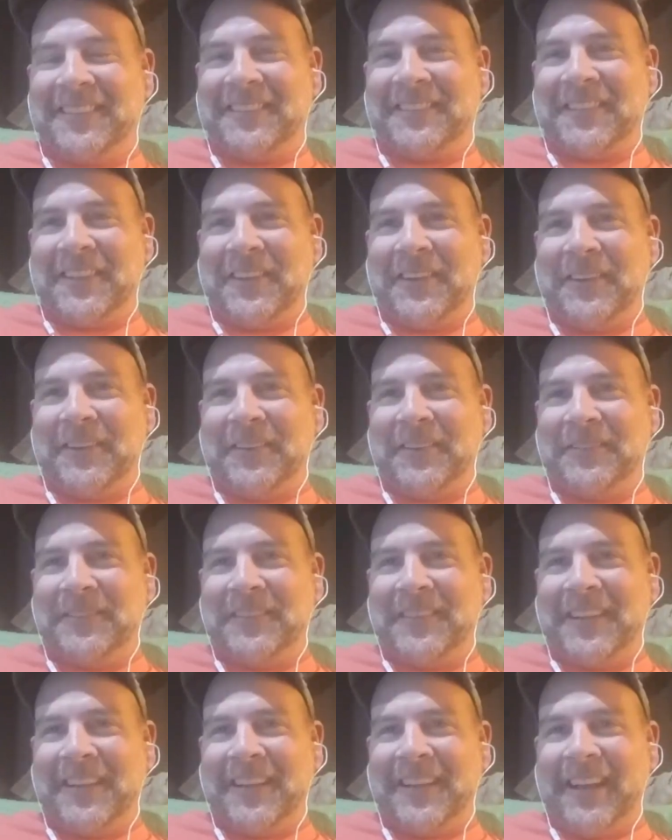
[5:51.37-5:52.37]
So
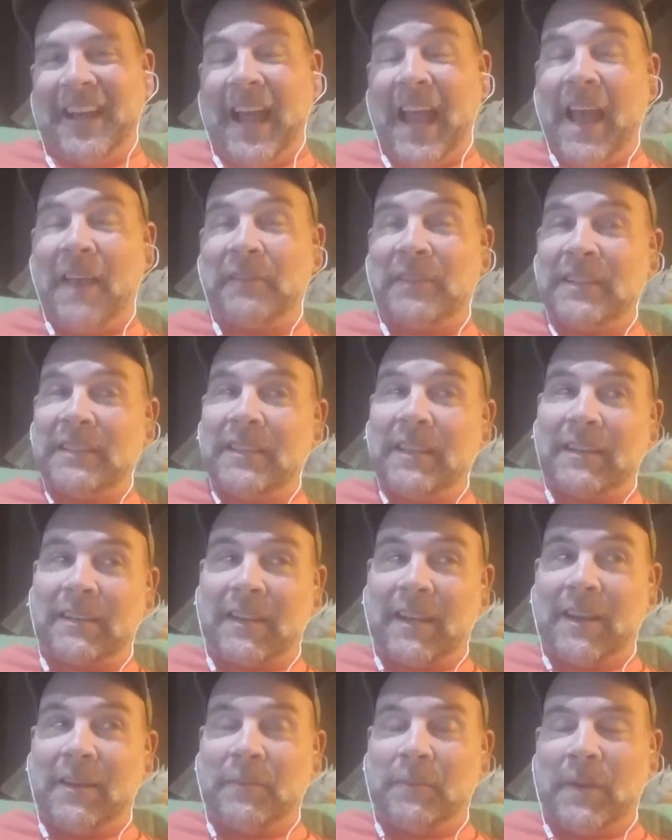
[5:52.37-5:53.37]
I haven't dug
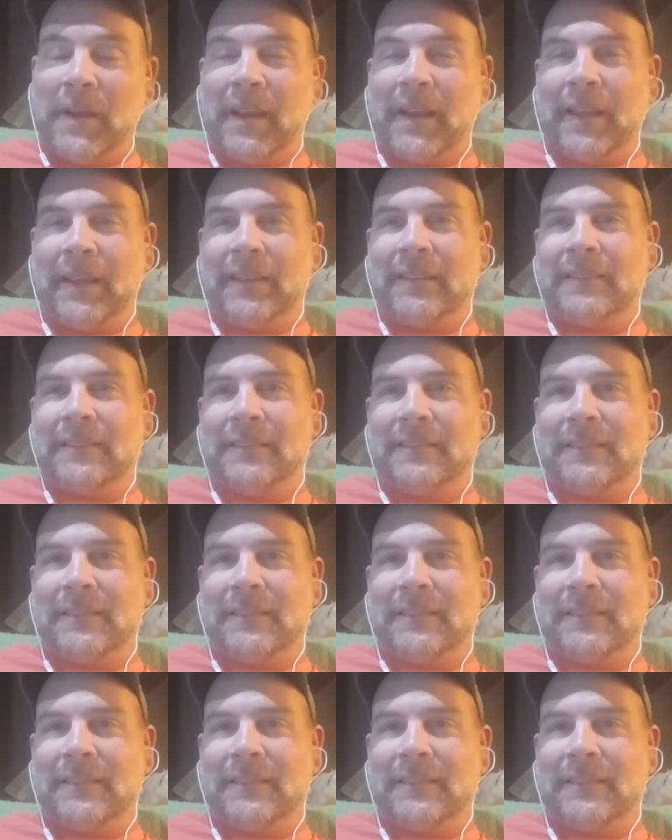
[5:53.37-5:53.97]
out my